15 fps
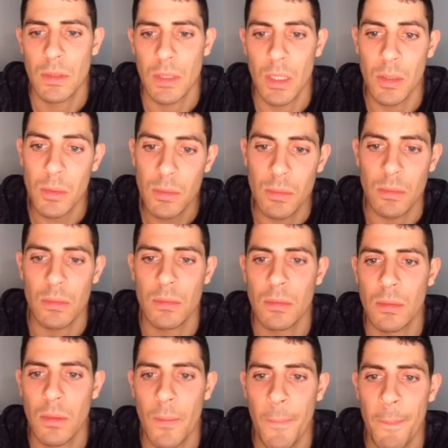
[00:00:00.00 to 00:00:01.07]
Oh.
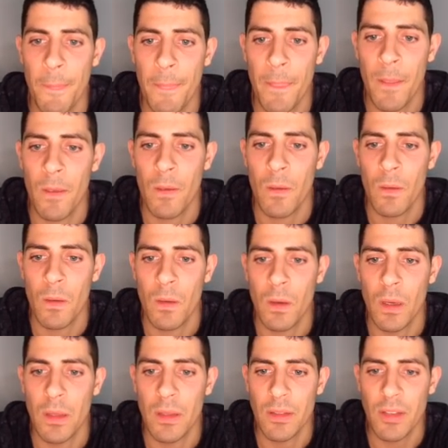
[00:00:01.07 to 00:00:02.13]

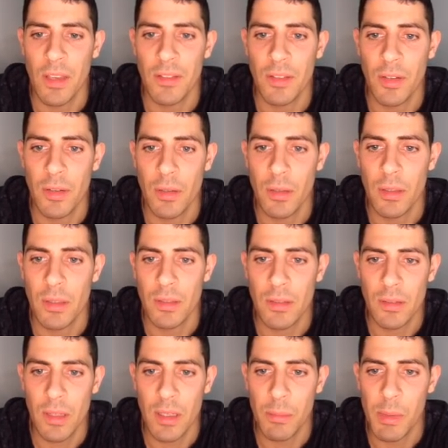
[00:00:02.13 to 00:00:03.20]
In this case here, it
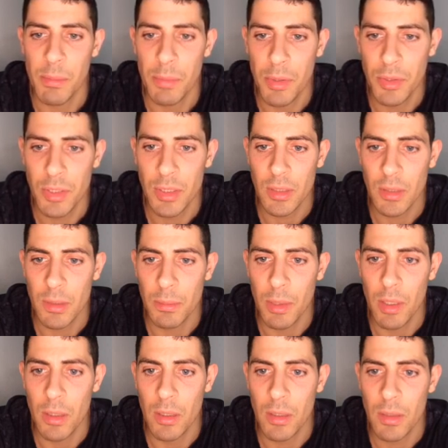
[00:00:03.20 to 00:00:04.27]
doesn't like me pushing the
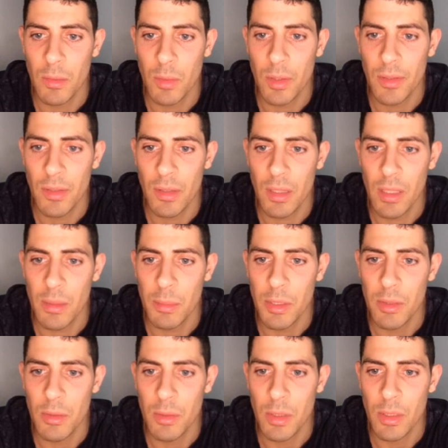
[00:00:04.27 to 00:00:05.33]
pawn. What does it like me
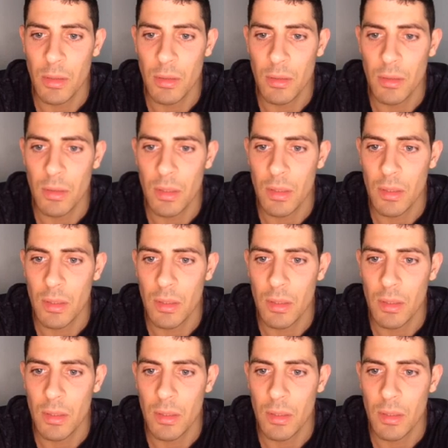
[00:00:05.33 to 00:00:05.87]
doing?